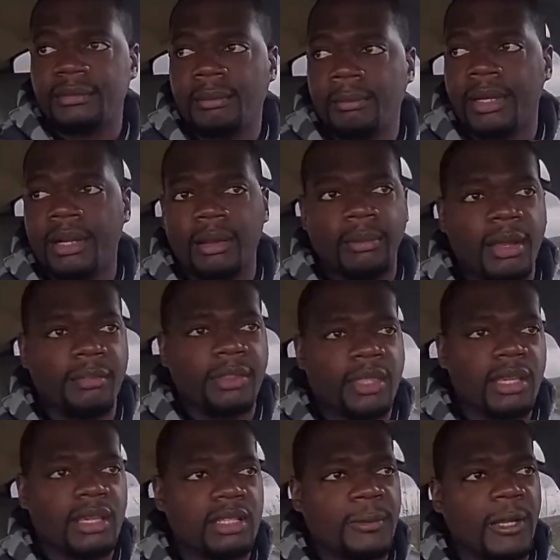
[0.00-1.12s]
But um,
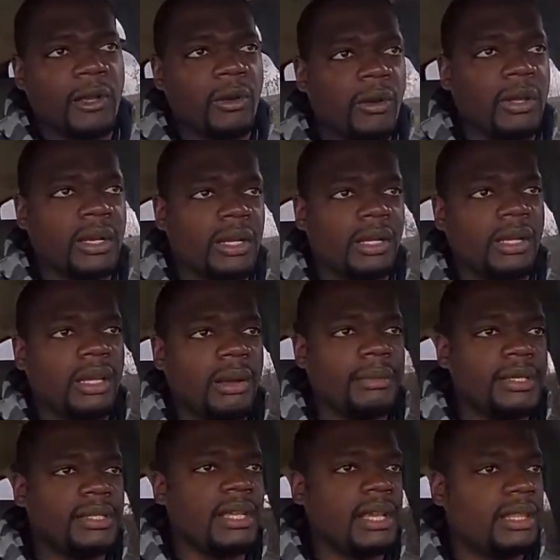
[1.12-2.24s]
everything has been going good. I'm
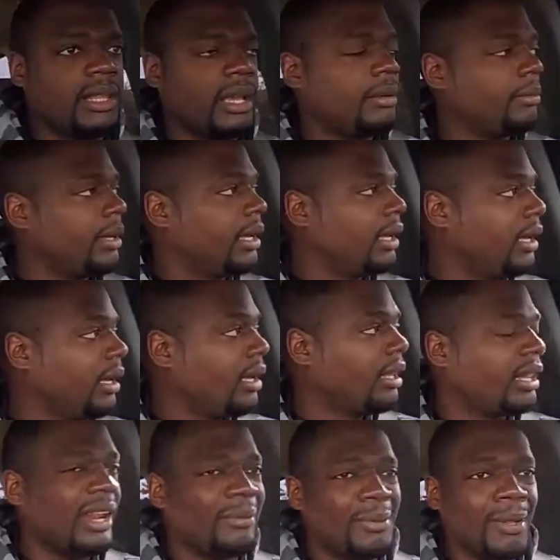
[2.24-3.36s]
gonna say that, man. A
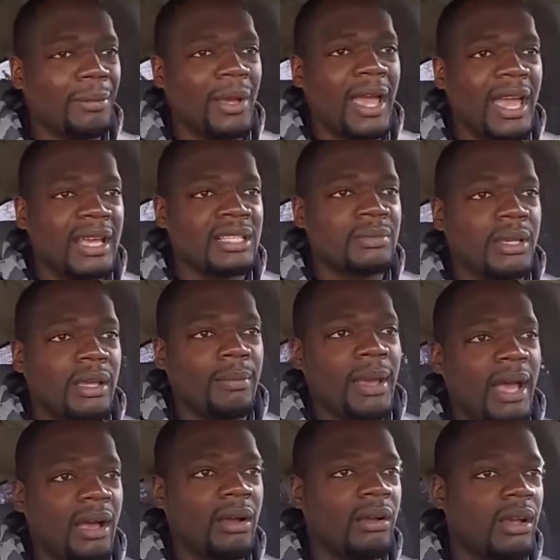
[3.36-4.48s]
lot of people ask me
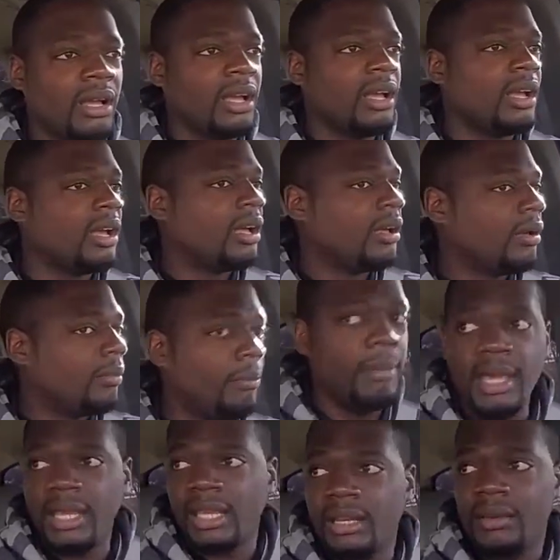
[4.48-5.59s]
about
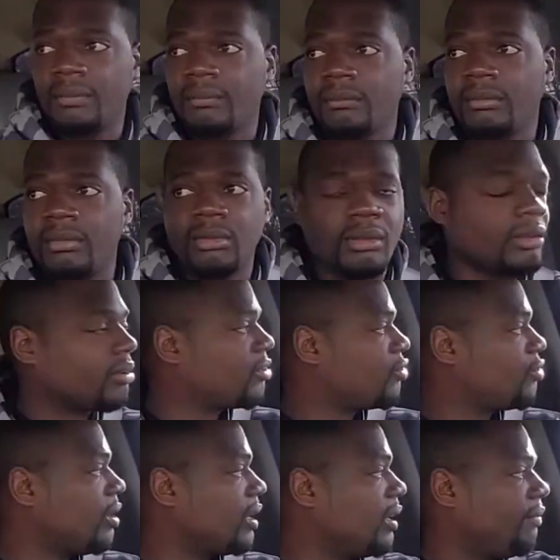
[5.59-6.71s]
making
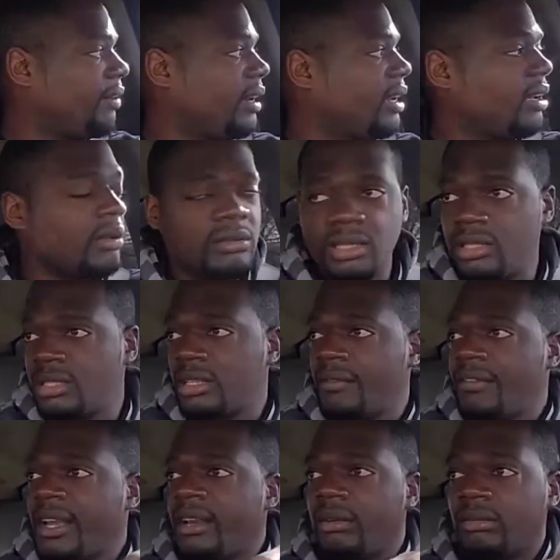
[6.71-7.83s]
trucking videos and stuff.
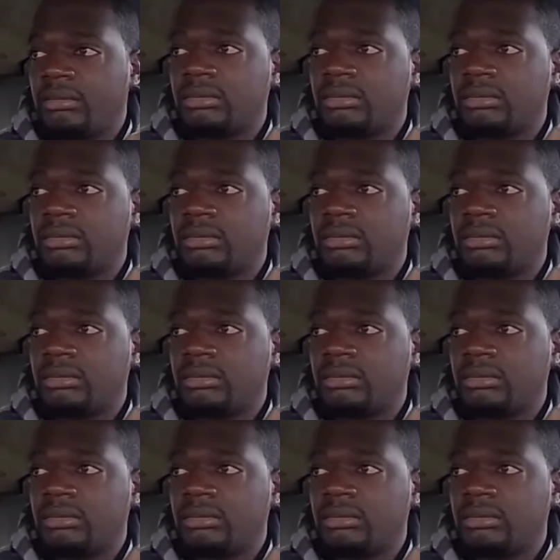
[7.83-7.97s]
I don't.